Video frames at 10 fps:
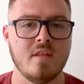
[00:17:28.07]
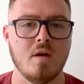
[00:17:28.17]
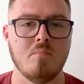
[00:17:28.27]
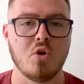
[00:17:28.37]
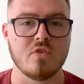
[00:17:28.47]

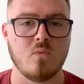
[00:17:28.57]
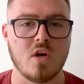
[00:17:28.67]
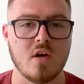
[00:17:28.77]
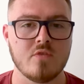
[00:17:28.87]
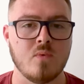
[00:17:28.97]
the modern
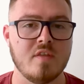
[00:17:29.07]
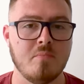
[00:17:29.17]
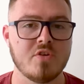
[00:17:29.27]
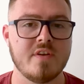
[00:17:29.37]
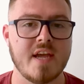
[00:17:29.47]
world, with
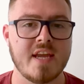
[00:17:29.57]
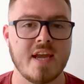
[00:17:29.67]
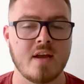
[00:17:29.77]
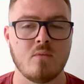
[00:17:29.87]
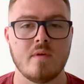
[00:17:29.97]
modern
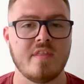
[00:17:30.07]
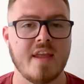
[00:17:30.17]
dating, with